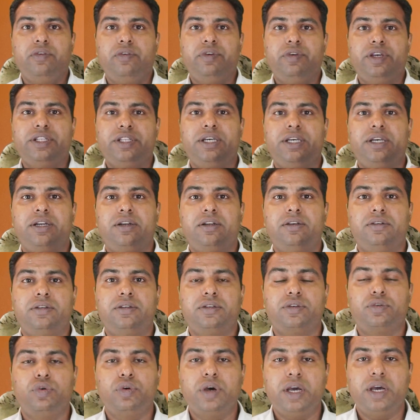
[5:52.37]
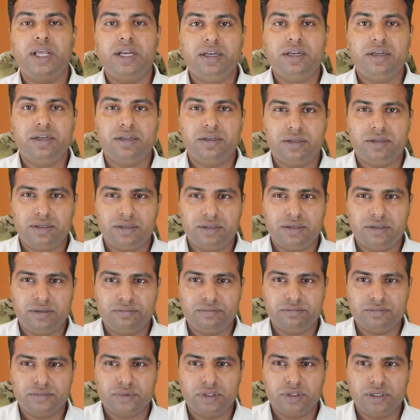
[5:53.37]
whether Google
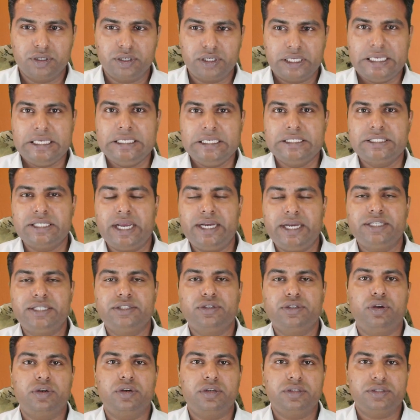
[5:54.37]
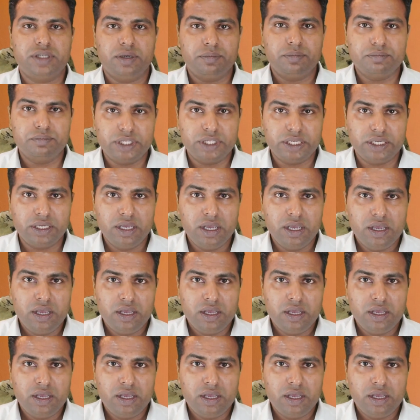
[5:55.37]
key sites or something,